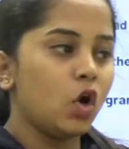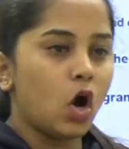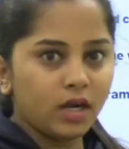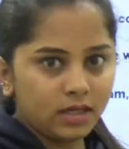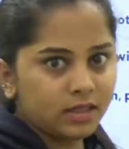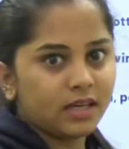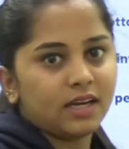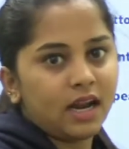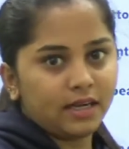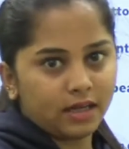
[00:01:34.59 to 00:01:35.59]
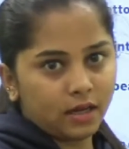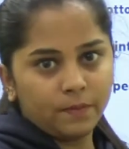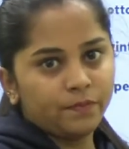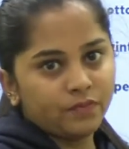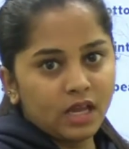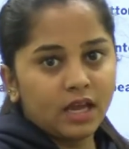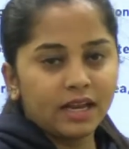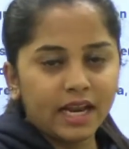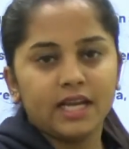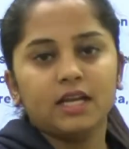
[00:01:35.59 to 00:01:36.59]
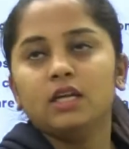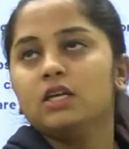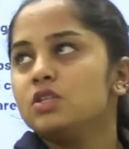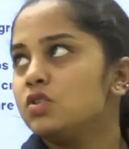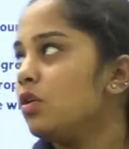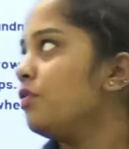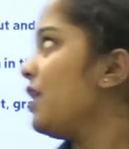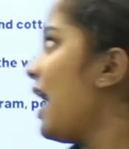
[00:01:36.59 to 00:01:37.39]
not Karnataka, right? So we